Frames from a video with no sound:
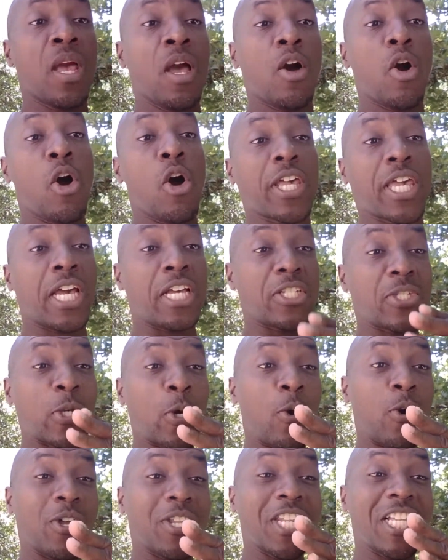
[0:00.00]
Okay,
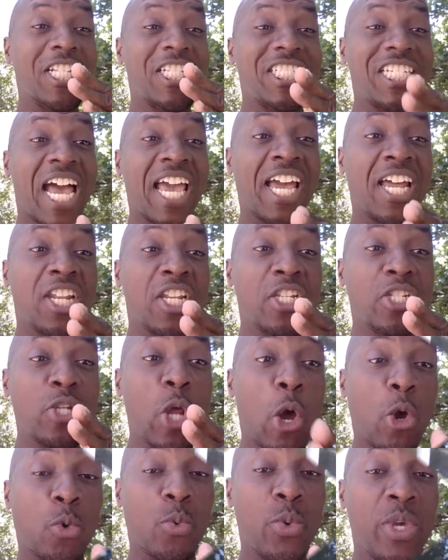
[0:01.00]
so the giant
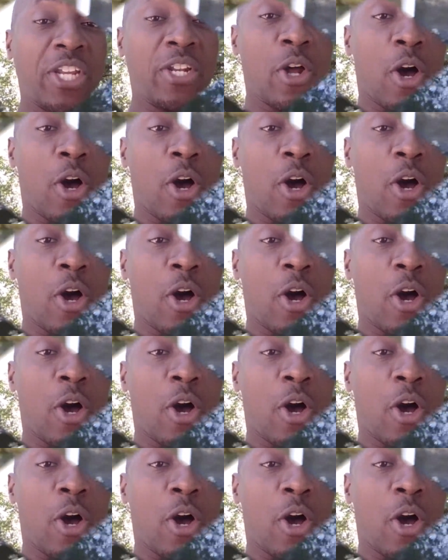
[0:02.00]
duckweed now